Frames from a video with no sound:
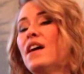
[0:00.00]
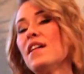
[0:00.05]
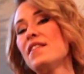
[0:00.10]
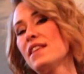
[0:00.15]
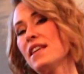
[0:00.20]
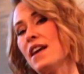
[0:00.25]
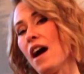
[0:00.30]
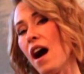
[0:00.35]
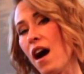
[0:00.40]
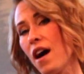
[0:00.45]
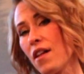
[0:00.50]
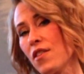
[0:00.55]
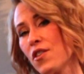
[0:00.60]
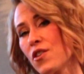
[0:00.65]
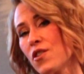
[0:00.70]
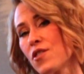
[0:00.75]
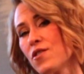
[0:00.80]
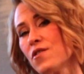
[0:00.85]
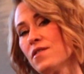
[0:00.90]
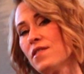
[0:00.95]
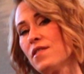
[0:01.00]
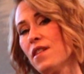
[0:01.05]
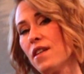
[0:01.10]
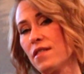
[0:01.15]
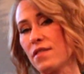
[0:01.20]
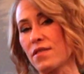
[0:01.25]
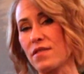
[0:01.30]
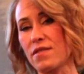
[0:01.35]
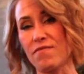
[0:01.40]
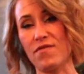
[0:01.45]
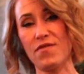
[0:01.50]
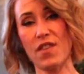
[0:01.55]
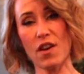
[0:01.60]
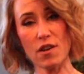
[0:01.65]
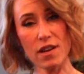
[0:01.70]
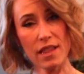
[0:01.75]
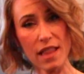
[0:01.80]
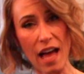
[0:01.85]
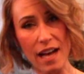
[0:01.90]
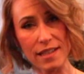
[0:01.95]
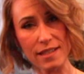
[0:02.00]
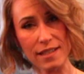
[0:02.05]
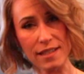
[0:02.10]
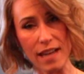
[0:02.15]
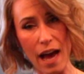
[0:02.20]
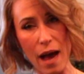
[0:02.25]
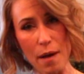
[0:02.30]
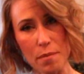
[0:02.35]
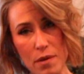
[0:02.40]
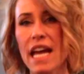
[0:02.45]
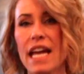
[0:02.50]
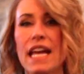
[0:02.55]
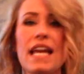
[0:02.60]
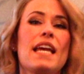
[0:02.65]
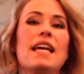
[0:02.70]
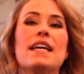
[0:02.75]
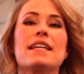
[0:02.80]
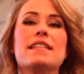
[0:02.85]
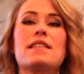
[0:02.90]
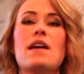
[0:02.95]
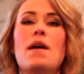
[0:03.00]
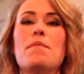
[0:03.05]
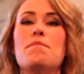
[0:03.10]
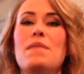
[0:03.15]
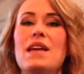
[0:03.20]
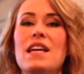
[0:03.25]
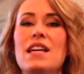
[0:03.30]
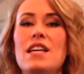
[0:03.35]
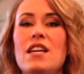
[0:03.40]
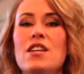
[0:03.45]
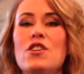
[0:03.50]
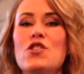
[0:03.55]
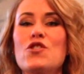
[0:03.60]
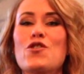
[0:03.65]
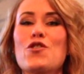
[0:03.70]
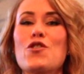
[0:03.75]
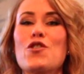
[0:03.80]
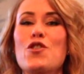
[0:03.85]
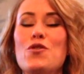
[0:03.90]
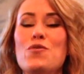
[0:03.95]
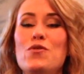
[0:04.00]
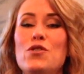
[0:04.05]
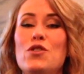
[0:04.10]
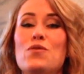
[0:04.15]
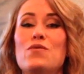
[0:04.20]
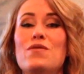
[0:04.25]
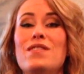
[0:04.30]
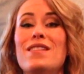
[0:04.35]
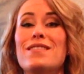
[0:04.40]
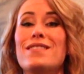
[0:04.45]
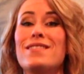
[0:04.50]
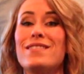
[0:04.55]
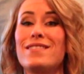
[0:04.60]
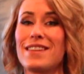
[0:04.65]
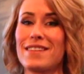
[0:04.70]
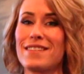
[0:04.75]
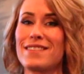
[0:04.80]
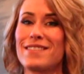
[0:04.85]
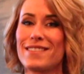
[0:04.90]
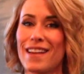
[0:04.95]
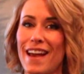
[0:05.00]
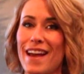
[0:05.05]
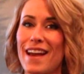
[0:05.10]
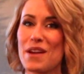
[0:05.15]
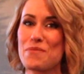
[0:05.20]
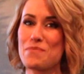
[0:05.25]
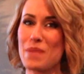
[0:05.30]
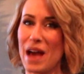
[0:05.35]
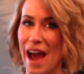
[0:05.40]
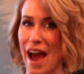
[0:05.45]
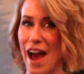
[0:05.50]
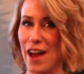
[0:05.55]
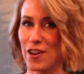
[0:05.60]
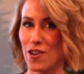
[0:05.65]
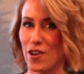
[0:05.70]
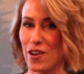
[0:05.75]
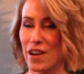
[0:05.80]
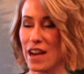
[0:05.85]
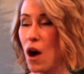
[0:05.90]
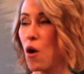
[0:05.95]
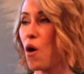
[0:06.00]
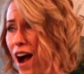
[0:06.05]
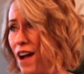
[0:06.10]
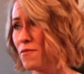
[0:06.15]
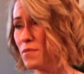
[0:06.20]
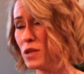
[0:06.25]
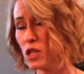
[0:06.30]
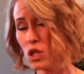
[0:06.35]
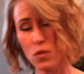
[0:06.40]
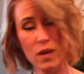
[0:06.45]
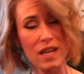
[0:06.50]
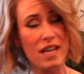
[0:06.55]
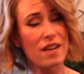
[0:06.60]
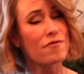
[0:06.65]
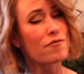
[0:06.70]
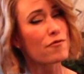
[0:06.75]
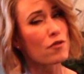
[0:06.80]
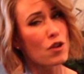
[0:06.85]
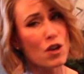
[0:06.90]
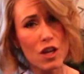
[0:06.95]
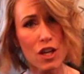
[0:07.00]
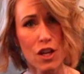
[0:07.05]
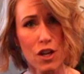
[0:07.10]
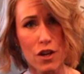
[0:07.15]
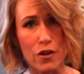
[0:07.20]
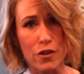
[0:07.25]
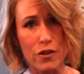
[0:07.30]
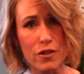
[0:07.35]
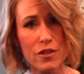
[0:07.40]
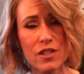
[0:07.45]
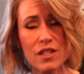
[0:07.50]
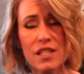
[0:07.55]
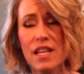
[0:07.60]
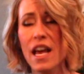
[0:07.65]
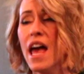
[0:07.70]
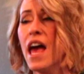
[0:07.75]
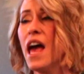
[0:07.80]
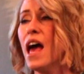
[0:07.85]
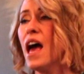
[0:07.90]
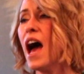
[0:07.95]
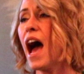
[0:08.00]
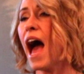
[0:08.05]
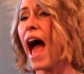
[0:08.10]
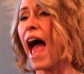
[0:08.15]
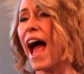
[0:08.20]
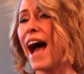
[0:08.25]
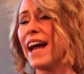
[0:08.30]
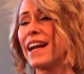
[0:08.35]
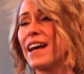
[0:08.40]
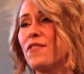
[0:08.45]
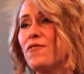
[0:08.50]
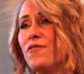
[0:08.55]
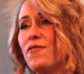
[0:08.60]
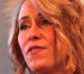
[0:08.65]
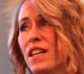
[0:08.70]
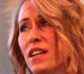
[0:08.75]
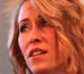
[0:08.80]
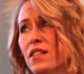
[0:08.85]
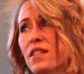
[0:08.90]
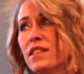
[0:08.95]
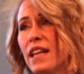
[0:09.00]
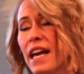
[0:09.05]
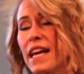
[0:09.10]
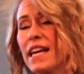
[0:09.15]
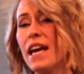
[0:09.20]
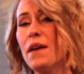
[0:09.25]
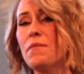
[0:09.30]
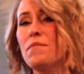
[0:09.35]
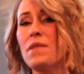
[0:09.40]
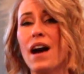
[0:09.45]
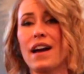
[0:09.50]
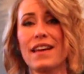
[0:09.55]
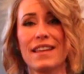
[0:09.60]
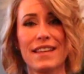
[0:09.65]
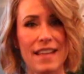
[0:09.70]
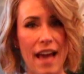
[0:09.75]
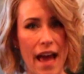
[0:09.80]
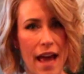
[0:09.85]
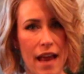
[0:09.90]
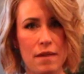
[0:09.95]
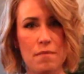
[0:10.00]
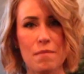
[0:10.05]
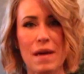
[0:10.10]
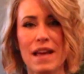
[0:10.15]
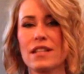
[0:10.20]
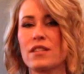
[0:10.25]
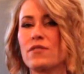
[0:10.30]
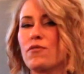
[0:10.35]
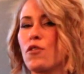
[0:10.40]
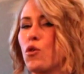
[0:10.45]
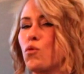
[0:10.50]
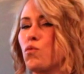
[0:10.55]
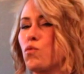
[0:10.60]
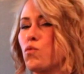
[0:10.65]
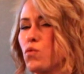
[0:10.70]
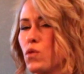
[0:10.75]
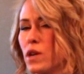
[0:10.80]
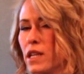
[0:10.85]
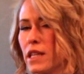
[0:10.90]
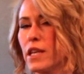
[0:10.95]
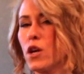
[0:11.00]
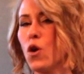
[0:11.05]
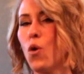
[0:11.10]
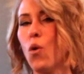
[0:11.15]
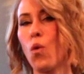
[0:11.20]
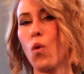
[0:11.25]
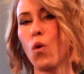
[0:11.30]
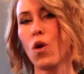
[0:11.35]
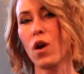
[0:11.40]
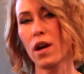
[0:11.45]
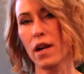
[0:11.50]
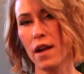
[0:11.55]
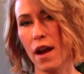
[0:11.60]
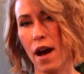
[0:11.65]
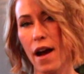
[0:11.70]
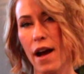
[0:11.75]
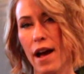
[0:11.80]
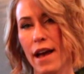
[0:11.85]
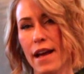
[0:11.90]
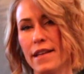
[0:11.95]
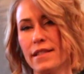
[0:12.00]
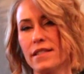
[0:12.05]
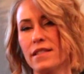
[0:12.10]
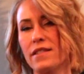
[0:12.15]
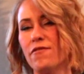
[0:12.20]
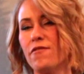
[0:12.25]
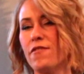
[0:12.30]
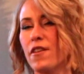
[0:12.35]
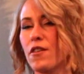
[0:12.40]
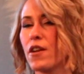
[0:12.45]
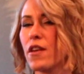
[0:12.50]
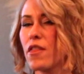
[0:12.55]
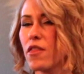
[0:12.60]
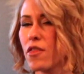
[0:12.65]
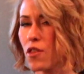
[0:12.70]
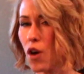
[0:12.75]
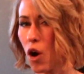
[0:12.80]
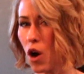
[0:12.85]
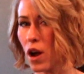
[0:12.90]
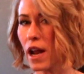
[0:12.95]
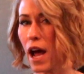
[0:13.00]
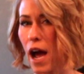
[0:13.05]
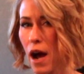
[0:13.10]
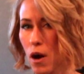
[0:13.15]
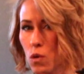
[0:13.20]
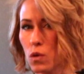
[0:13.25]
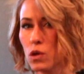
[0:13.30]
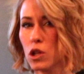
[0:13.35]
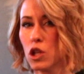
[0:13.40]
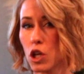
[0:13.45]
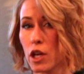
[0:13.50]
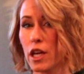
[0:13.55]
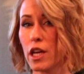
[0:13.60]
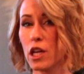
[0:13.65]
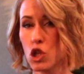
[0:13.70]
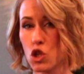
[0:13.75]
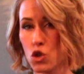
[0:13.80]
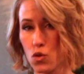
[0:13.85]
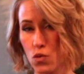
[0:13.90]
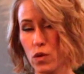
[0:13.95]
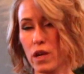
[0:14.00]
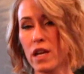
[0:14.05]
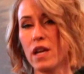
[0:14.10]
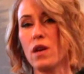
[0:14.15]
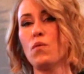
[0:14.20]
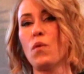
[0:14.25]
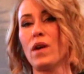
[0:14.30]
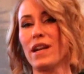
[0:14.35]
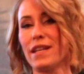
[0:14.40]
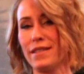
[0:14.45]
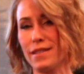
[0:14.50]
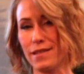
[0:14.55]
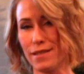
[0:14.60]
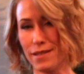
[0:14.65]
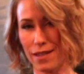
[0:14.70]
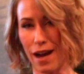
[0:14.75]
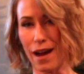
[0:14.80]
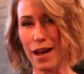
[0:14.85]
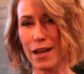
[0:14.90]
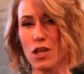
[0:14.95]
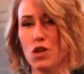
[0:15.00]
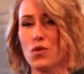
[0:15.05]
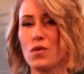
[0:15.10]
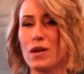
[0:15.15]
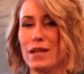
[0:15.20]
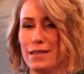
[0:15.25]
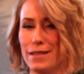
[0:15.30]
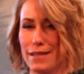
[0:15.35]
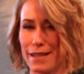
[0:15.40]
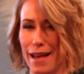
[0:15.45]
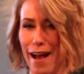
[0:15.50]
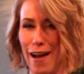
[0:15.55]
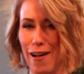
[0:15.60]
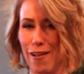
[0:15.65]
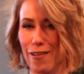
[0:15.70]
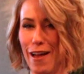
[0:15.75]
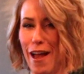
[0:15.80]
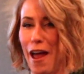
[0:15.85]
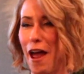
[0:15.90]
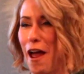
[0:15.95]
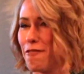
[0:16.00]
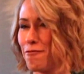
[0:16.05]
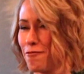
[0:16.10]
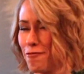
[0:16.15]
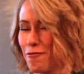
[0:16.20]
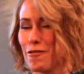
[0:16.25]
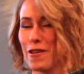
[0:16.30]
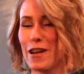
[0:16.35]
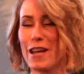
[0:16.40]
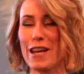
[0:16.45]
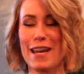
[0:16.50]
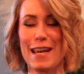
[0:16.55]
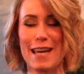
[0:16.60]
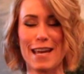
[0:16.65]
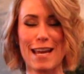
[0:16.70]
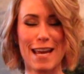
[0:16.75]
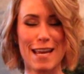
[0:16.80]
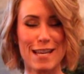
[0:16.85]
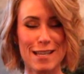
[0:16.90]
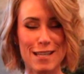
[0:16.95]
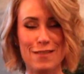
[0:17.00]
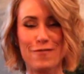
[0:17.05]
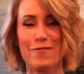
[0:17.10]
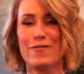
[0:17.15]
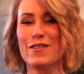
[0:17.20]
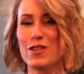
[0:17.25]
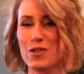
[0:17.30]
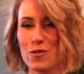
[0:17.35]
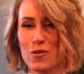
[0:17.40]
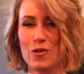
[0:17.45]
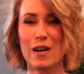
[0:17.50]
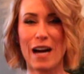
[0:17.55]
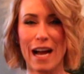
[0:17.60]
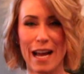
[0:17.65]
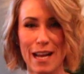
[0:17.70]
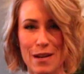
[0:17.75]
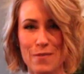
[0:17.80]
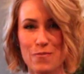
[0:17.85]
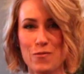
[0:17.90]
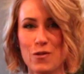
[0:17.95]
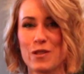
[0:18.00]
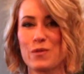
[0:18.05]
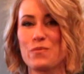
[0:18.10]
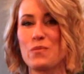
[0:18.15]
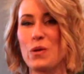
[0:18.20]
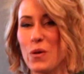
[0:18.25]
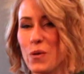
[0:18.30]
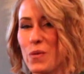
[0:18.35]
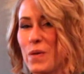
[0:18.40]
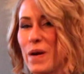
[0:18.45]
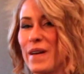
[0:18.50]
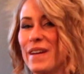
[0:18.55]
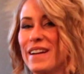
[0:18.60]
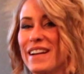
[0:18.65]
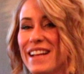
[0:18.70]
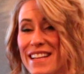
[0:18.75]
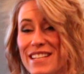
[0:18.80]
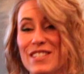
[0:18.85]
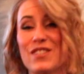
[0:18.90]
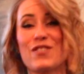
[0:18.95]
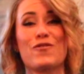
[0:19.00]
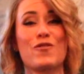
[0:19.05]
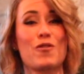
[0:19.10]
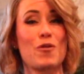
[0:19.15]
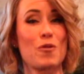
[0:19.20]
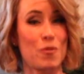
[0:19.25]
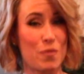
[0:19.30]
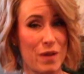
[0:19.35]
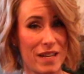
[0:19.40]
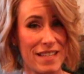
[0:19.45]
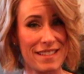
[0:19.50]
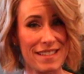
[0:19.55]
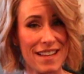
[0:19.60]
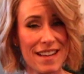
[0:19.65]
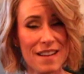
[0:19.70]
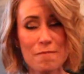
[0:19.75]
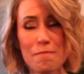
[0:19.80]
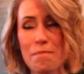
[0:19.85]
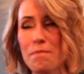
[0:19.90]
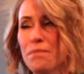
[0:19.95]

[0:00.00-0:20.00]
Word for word: The other very last step is making sure you do the zigzag pattern. Now, I've been doing it for years and I feel like it again makes for a really organized, very thought out looking tree. When it's done, you can tell every individual item was put where it is for a reason,